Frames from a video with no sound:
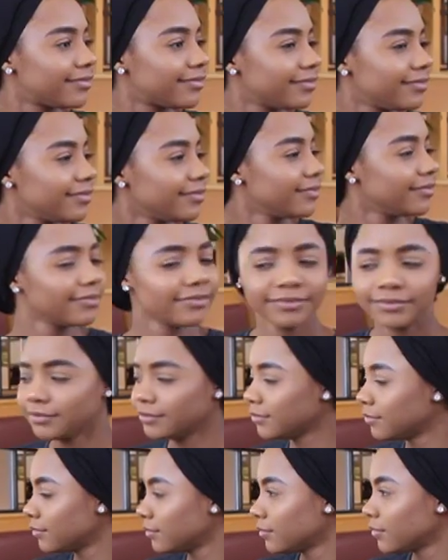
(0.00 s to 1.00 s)
are you guys?
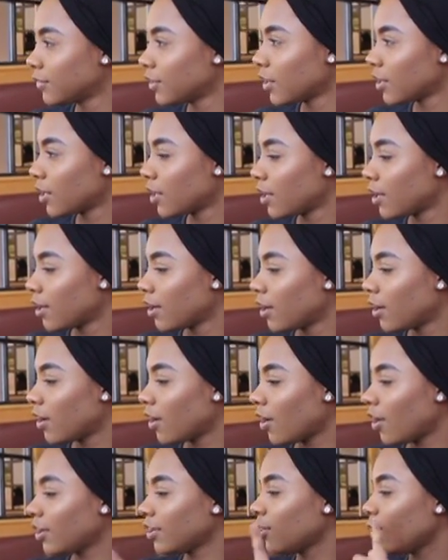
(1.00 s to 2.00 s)

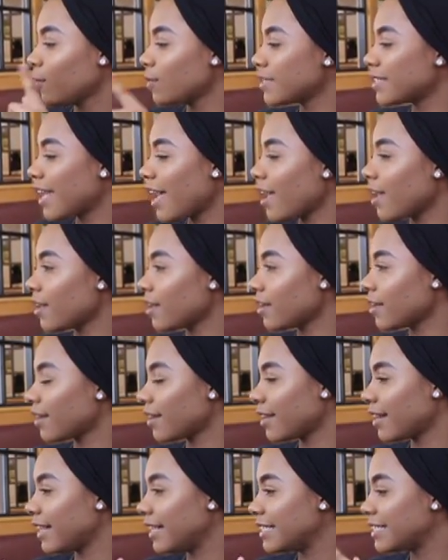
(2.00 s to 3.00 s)
Yo, is that,
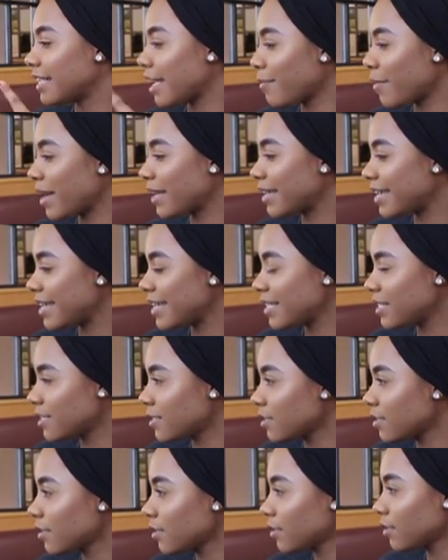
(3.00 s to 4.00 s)
is that my
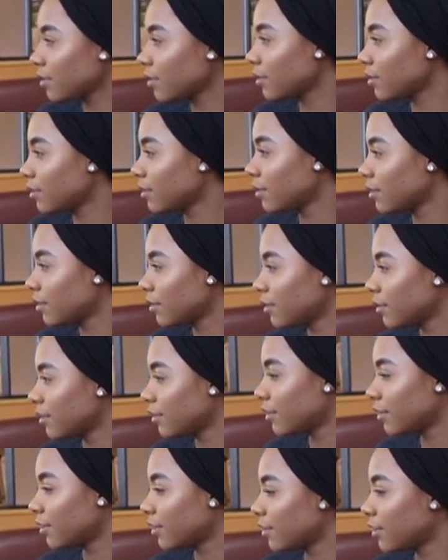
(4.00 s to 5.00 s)
keys? Kaya.
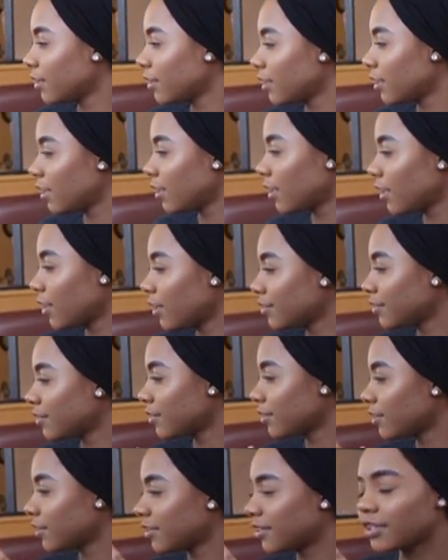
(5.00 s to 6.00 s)
What? Are you
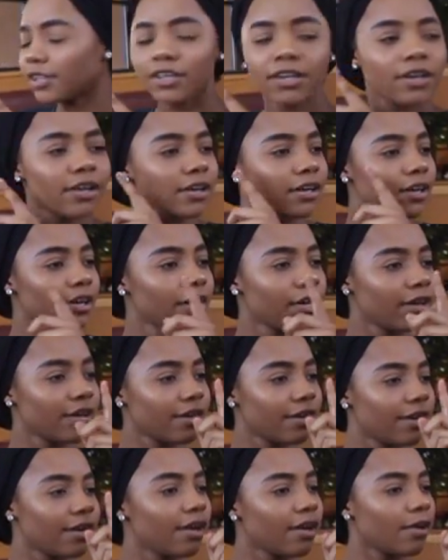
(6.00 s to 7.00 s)
serious? Wait,
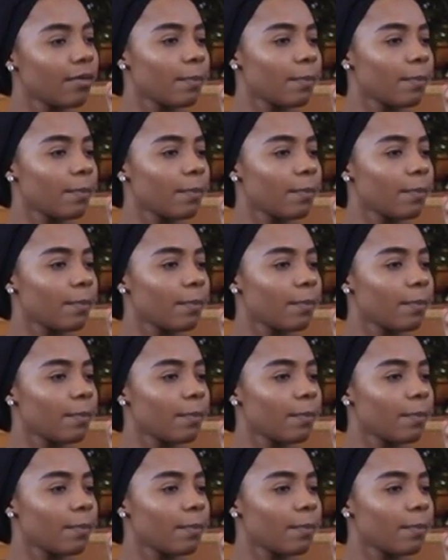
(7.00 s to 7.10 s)
Janelle,